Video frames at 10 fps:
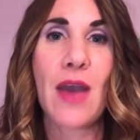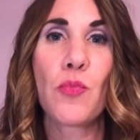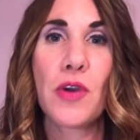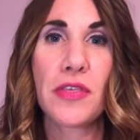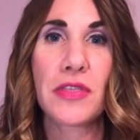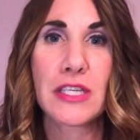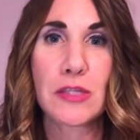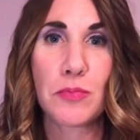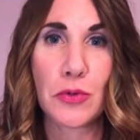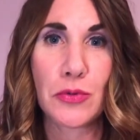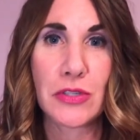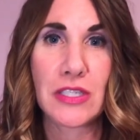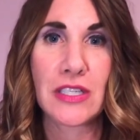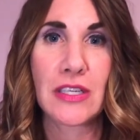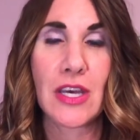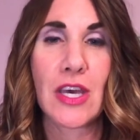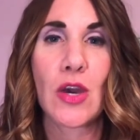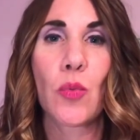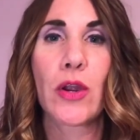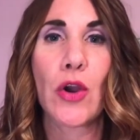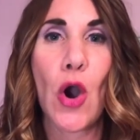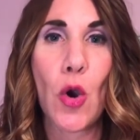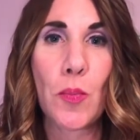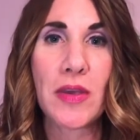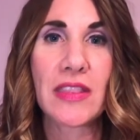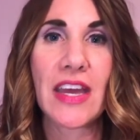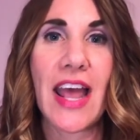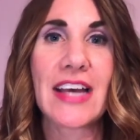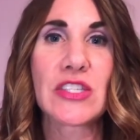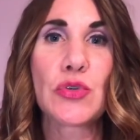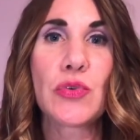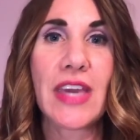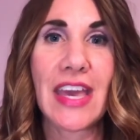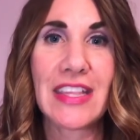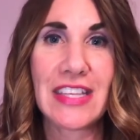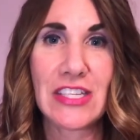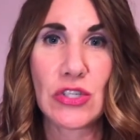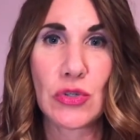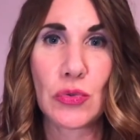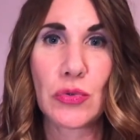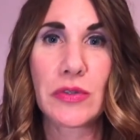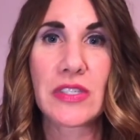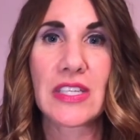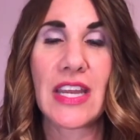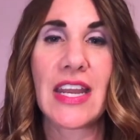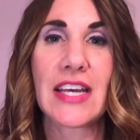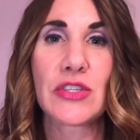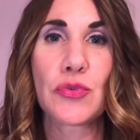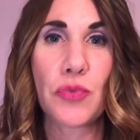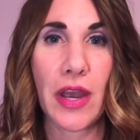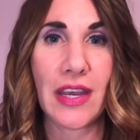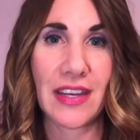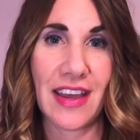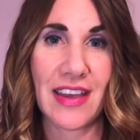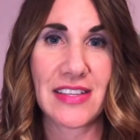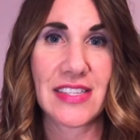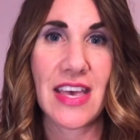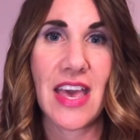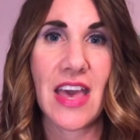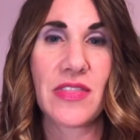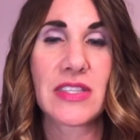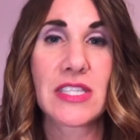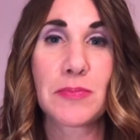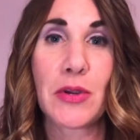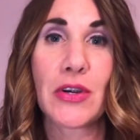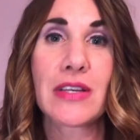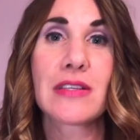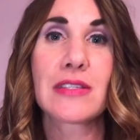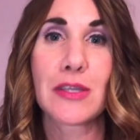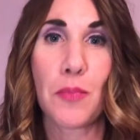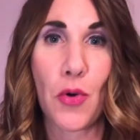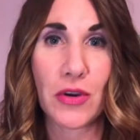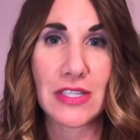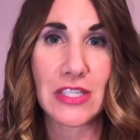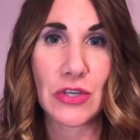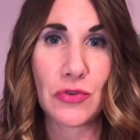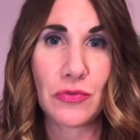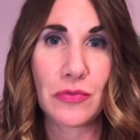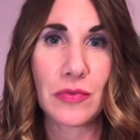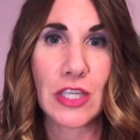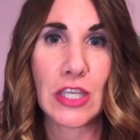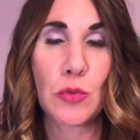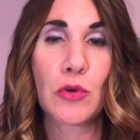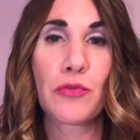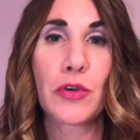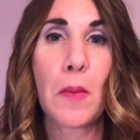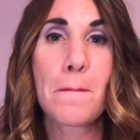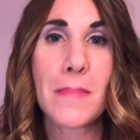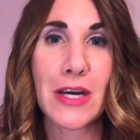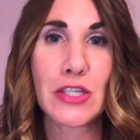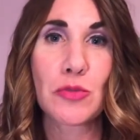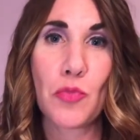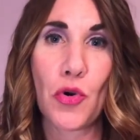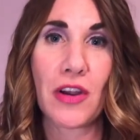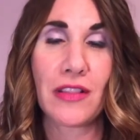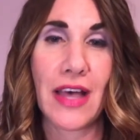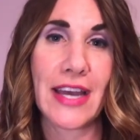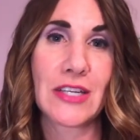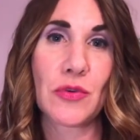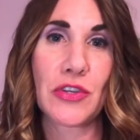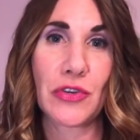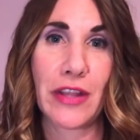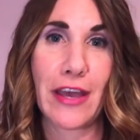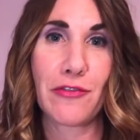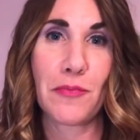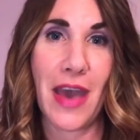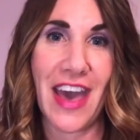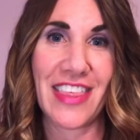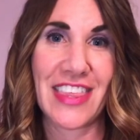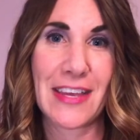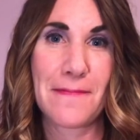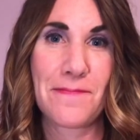And with this boost, we are hoping that as you gain these tools and as you recognize that Spirit supports you, you will feel much more aligned with your life path.